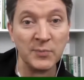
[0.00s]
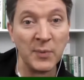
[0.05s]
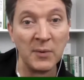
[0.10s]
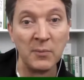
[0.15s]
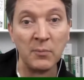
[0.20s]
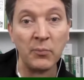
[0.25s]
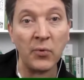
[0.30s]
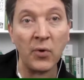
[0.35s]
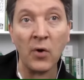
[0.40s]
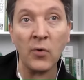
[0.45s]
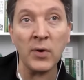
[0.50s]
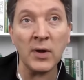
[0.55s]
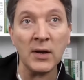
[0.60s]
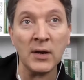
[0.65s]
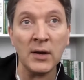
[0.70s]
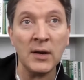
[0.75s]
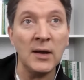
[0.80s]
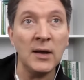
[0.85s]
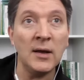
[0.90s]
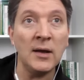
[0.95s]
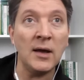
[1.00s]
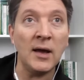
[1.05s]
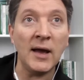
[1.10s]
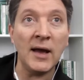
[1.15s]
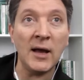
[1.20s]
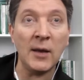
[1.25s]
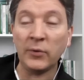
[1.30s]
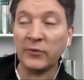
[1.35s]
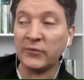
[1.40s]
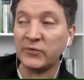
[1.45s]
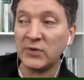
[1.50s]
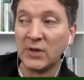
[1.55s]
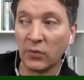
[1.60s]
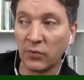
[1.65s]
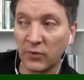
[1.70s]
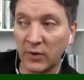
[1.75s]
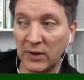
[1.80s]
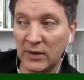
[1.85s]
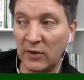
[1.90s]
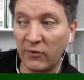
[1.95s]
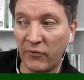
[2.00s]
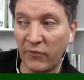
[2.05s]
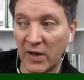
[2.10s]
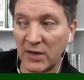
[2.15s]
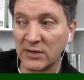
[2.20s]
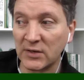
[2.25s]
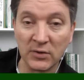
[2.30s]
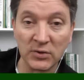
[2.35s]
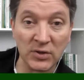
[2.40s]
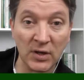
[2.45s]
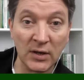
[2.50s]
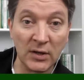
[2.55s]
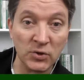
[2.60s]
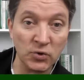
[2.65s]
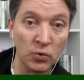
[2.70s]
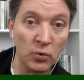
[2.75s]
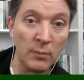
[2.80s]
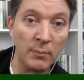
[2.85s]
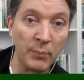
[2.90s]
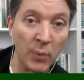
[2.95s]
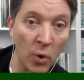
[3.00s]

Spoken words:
We've seen 3 defensive headers in his own box,